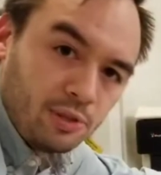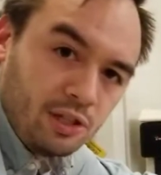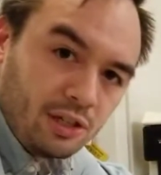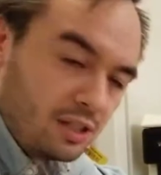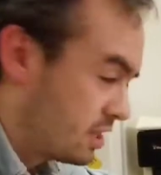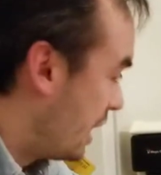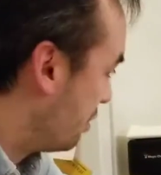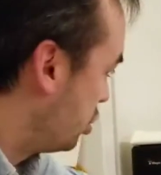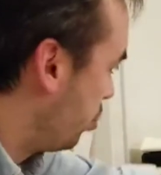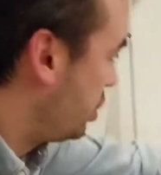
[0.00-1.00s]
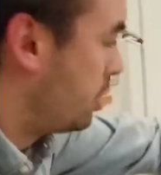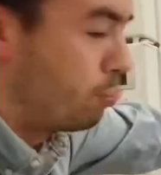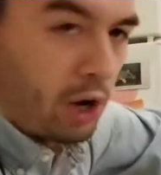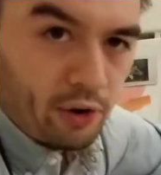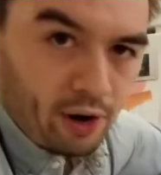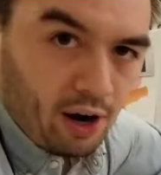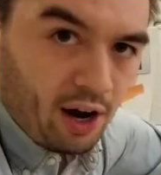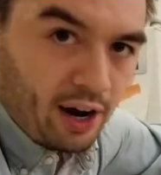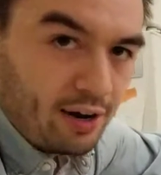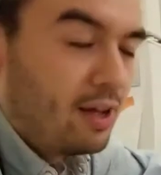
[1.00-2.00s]
so you can just kind of switch the boiler
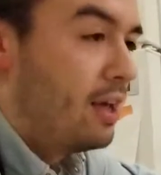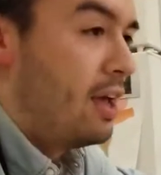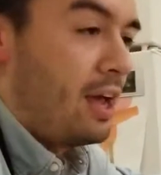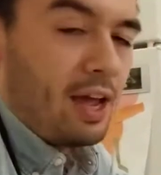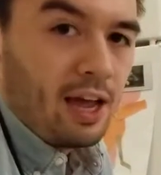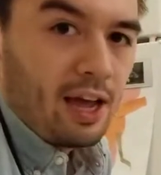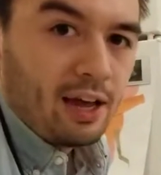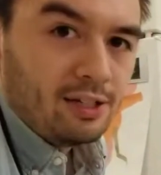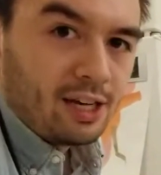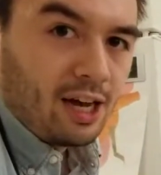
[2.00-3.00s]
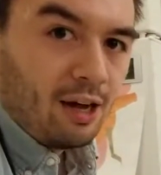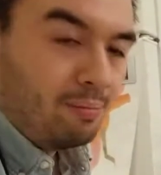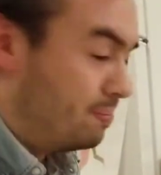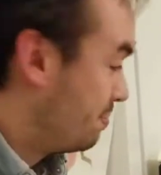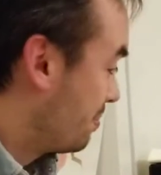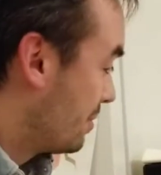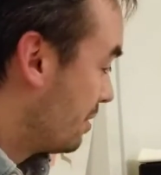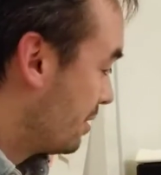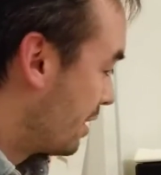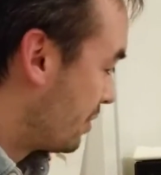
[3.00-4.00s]
on and
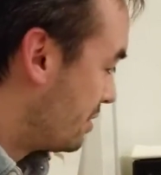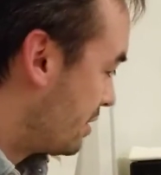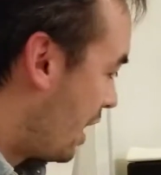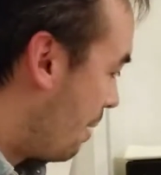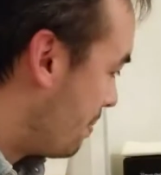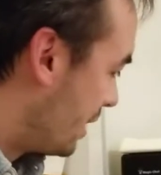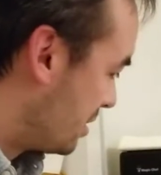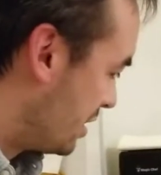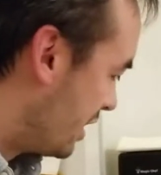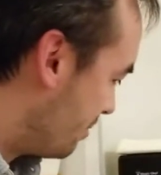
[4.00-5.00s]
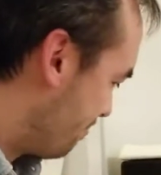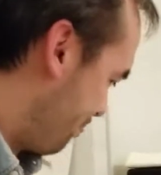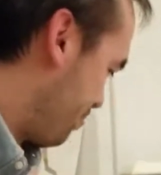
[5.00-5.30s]
get the top nice and heated.